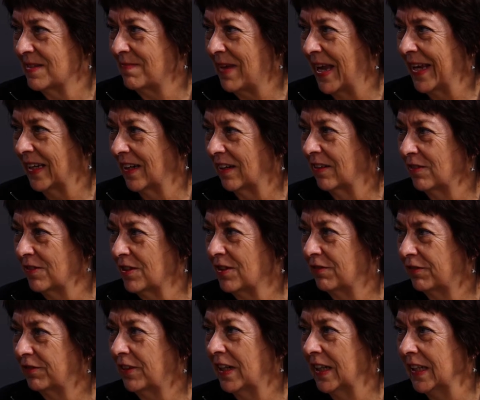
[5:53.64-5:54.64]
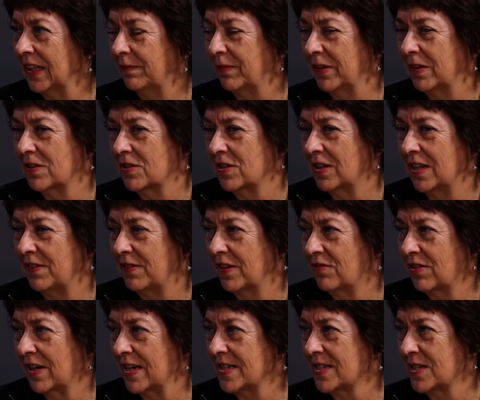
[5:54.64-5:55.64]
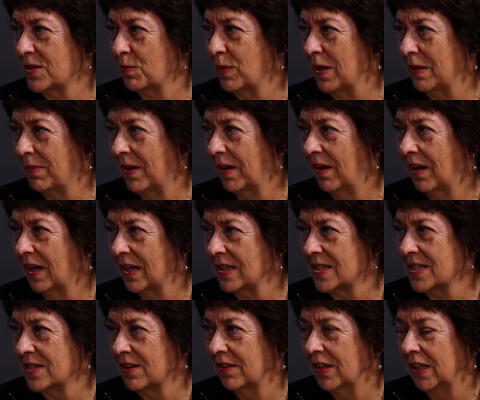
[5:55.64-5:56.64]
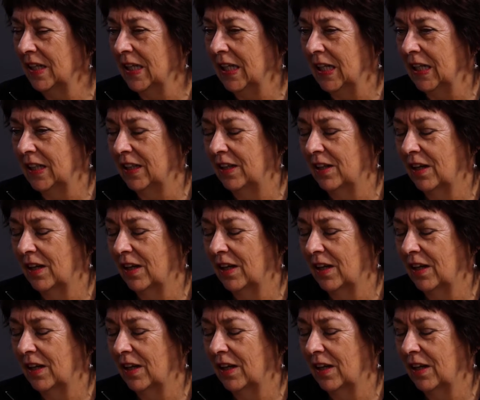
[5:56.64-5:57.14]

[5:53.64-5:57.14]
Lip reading: make it gluten-free because you're leaving traces of wheat behind. So, you know,